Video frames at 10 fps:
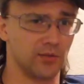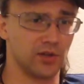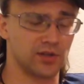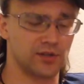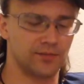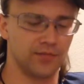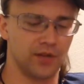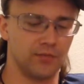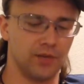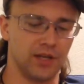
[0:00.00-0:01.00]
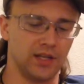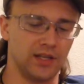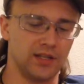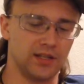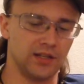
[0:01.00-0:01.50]
books, but
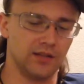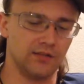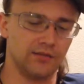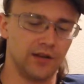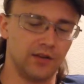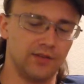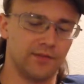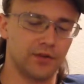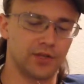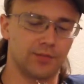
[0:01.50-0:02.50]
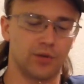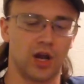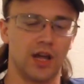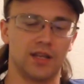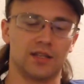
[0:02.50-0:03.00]
he's the very first
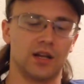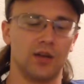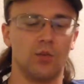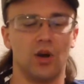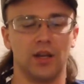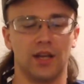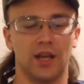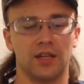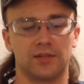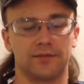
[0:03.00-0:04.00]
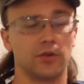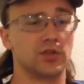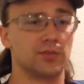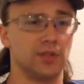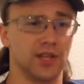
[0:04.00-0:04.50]
prize that I won as
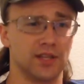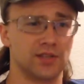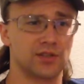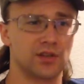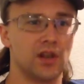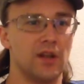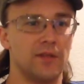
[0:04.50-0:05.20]
first place.